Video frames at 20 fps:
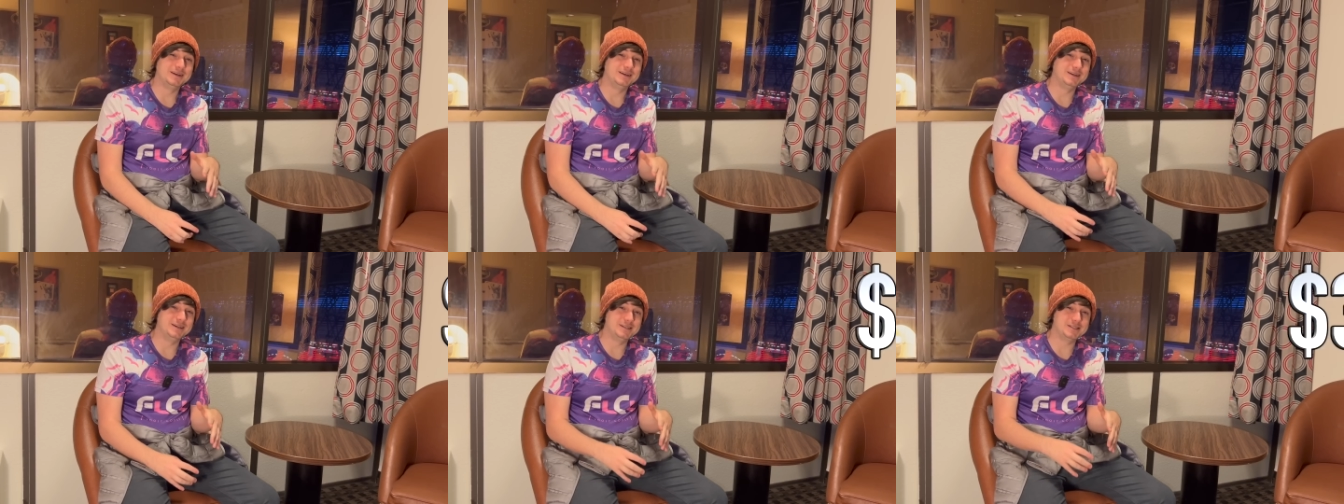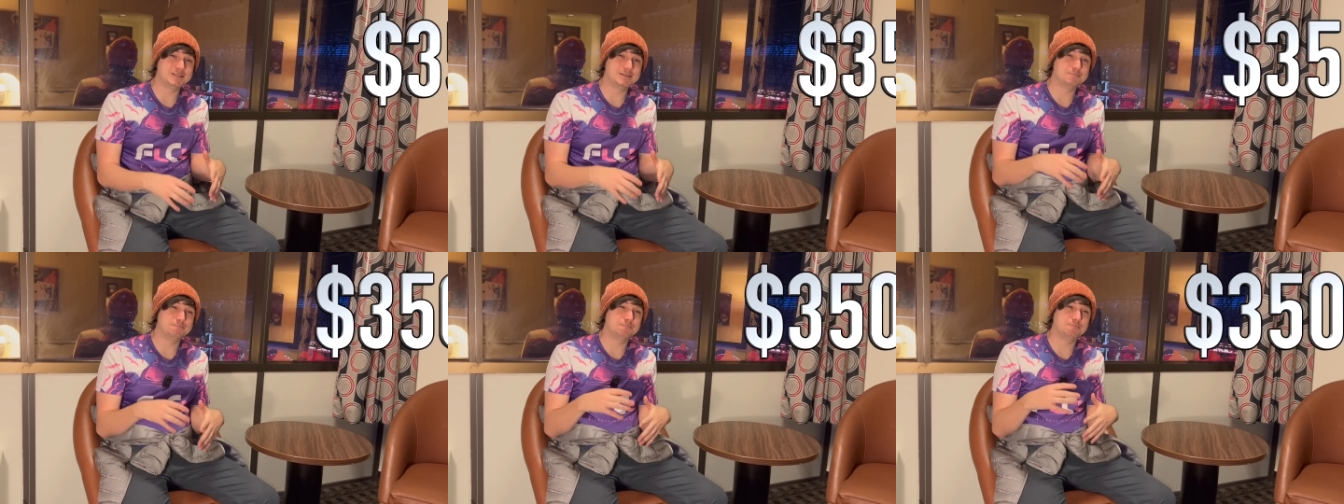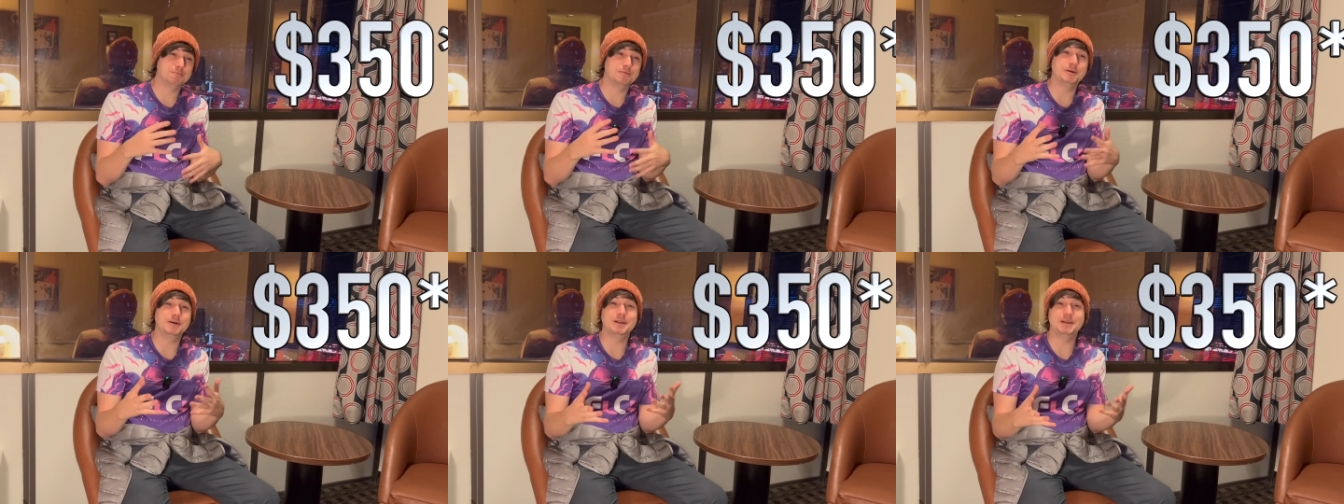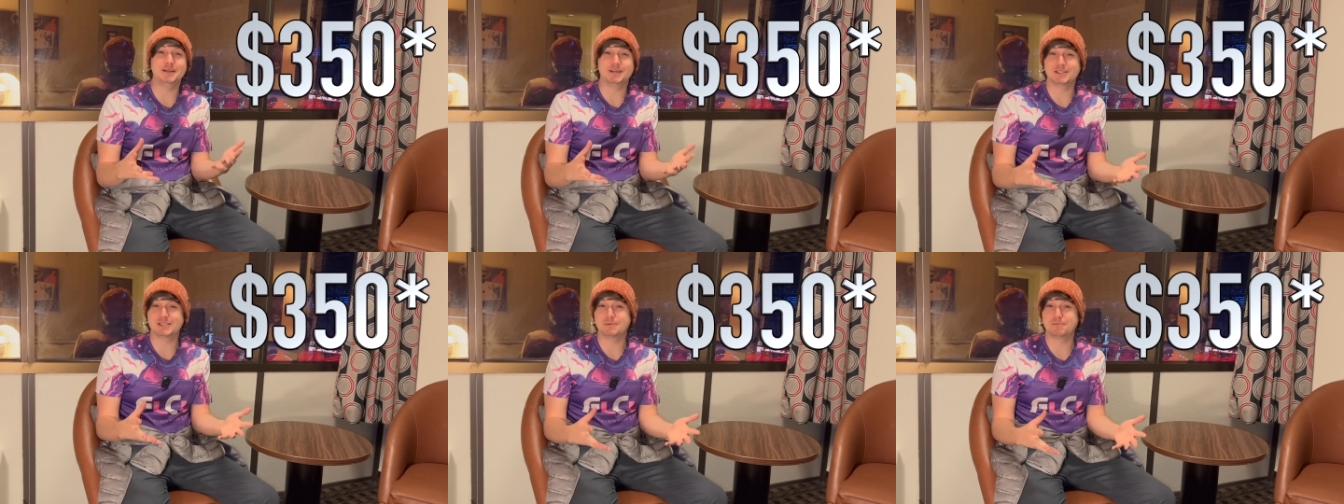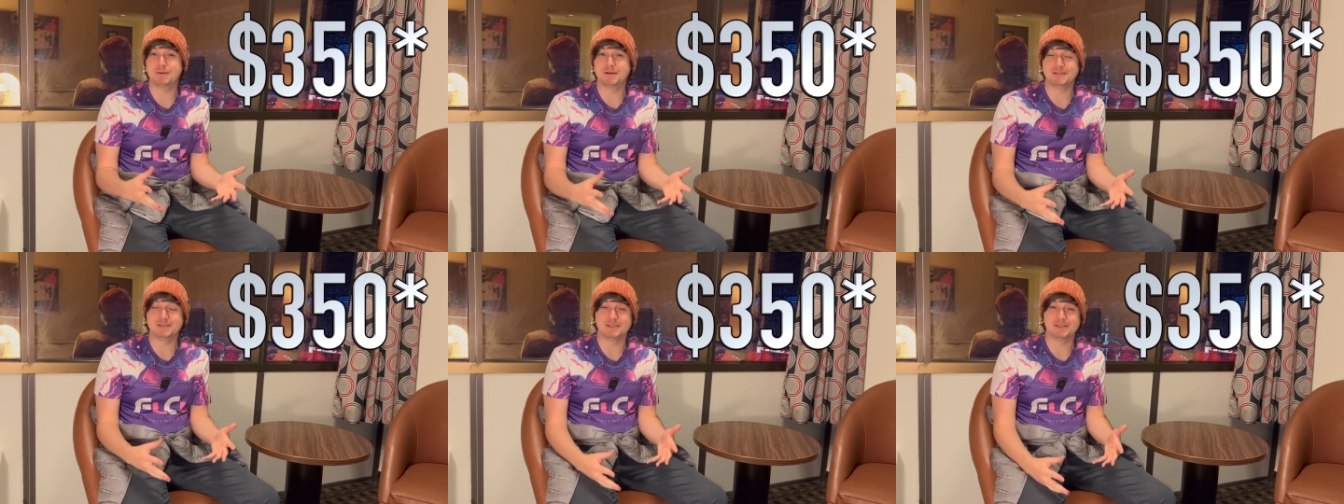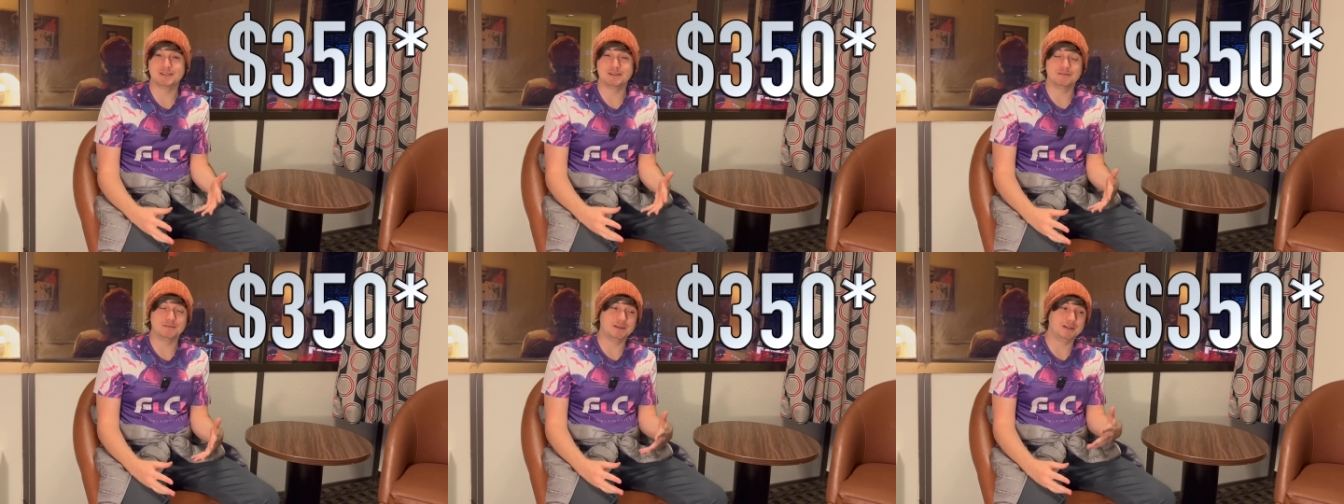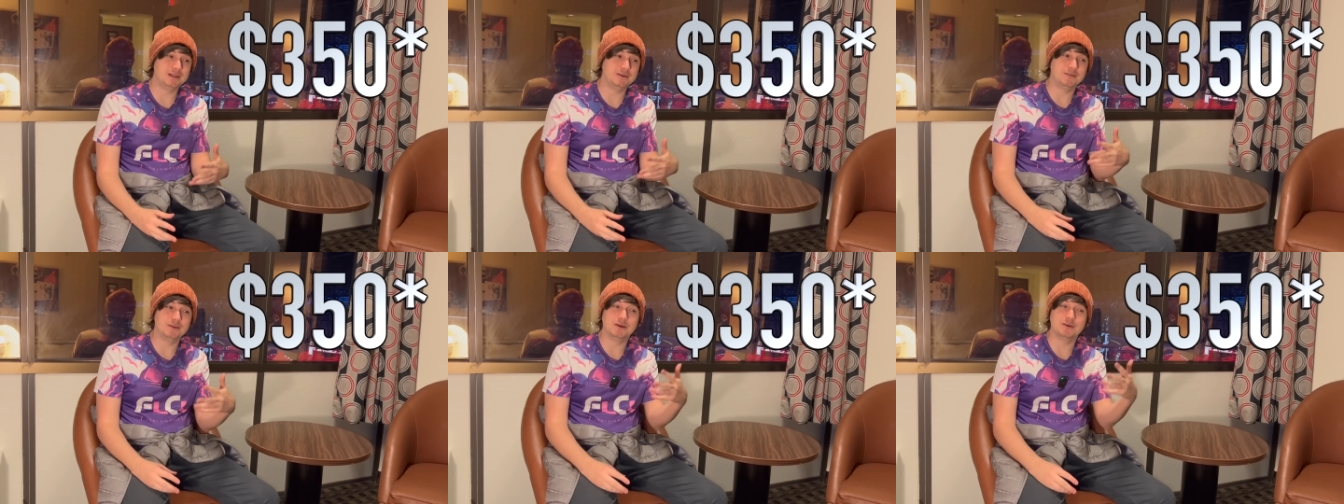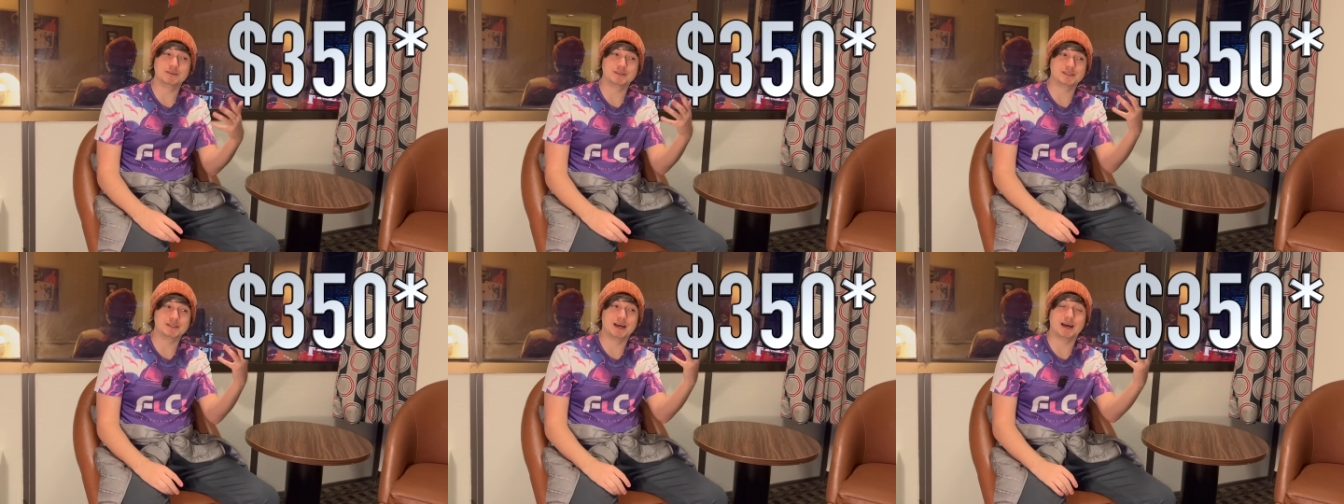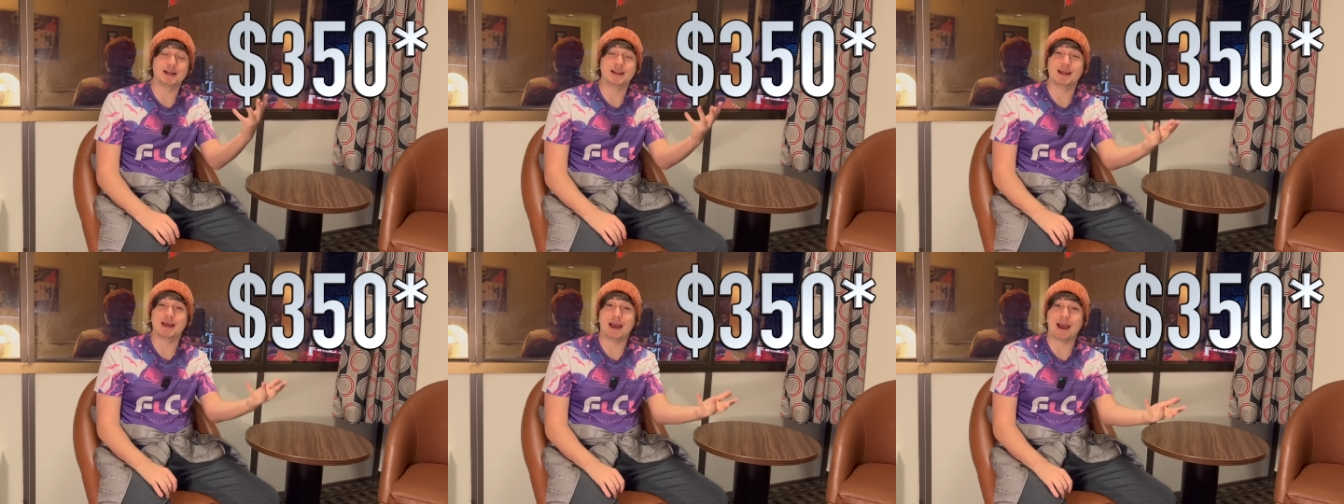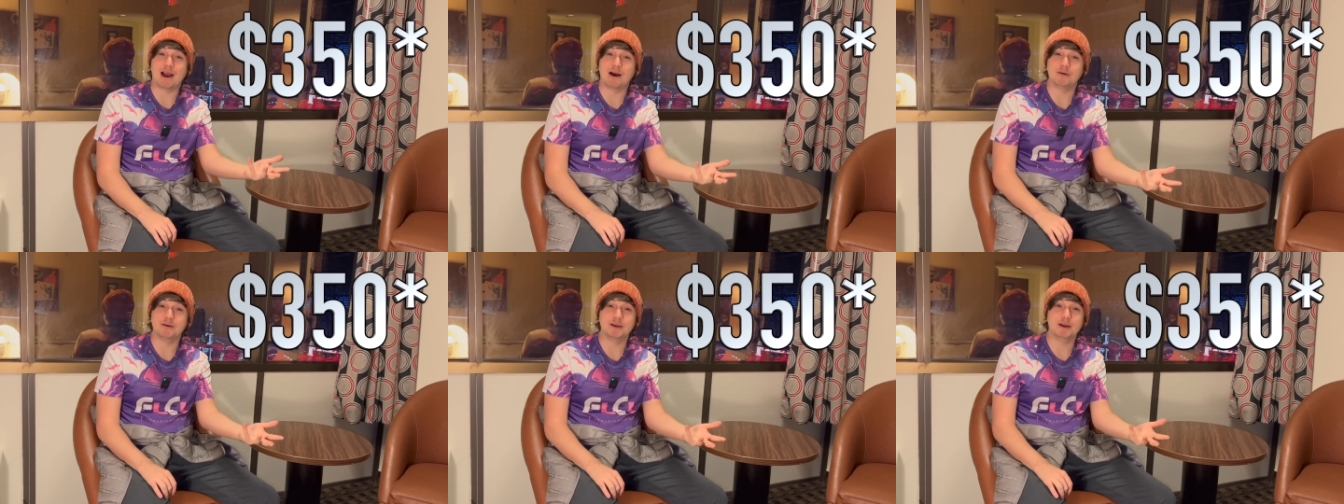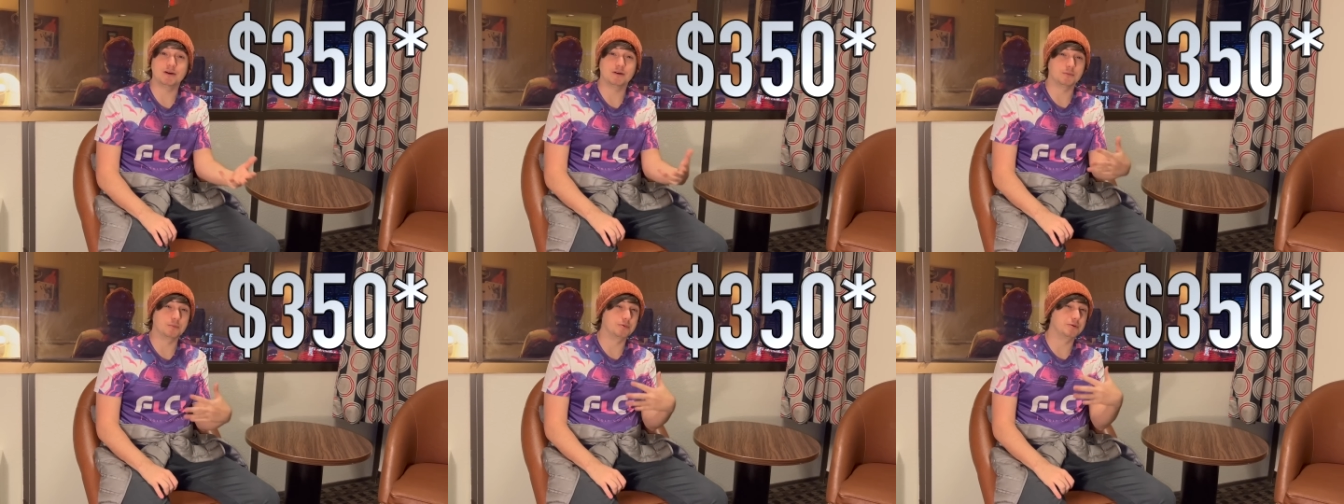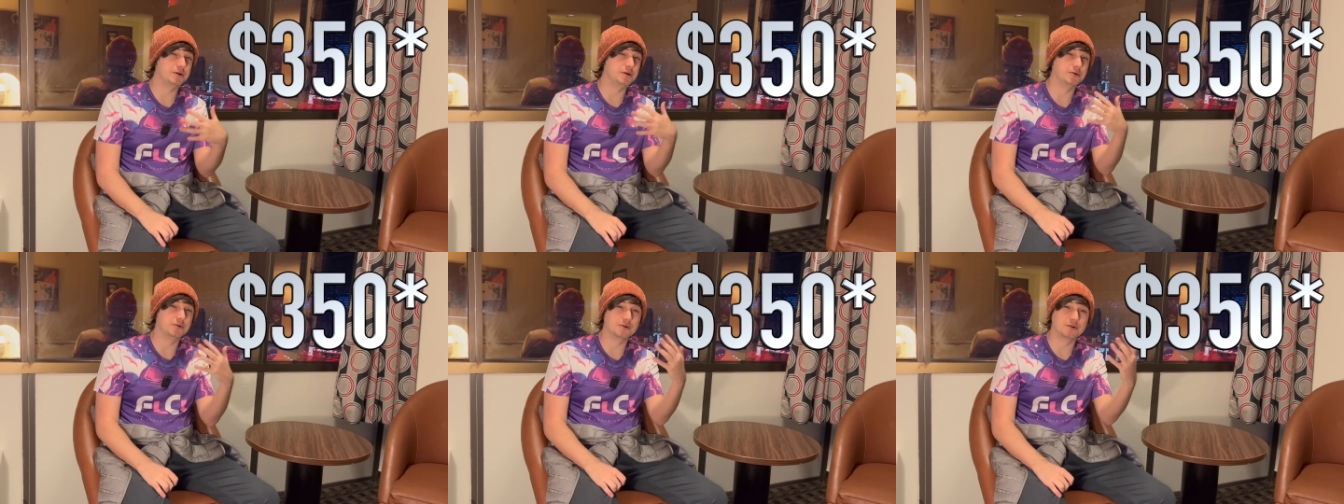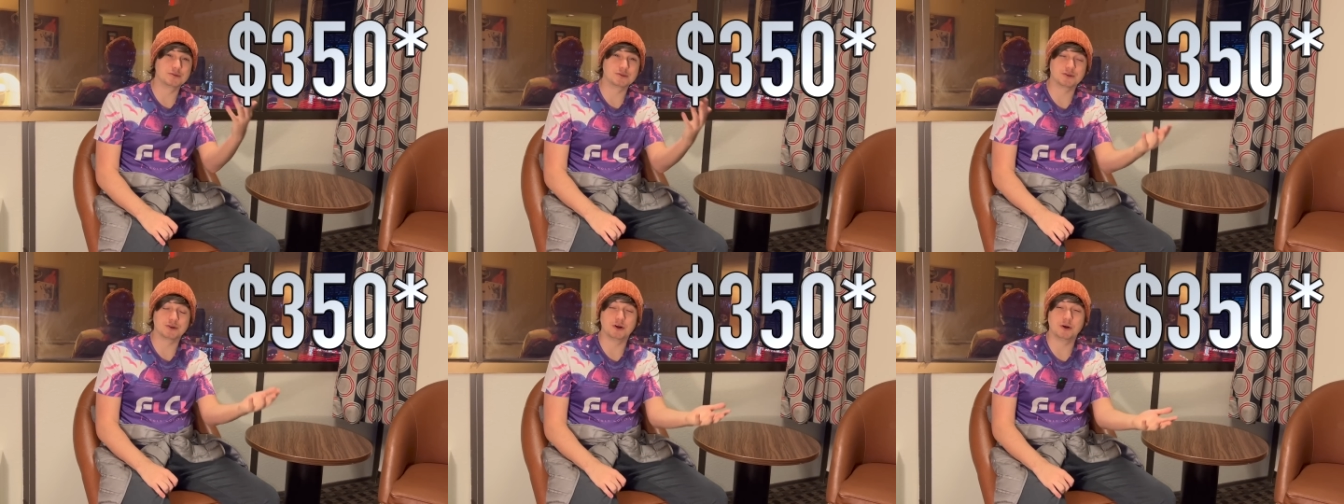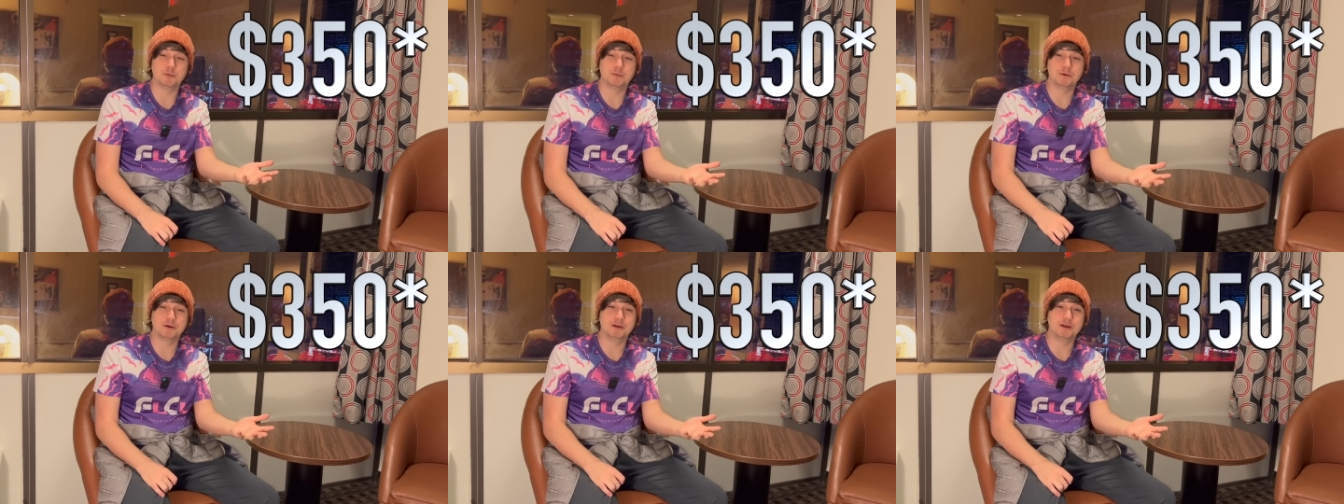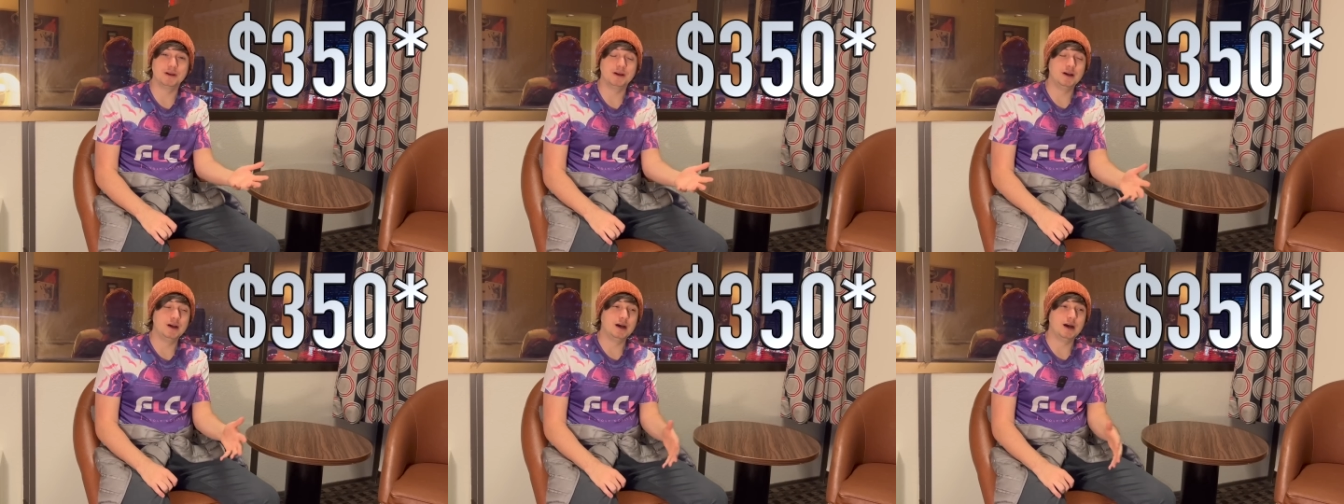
It's pretty expensive, and even though it's not out yet or pre orders are open,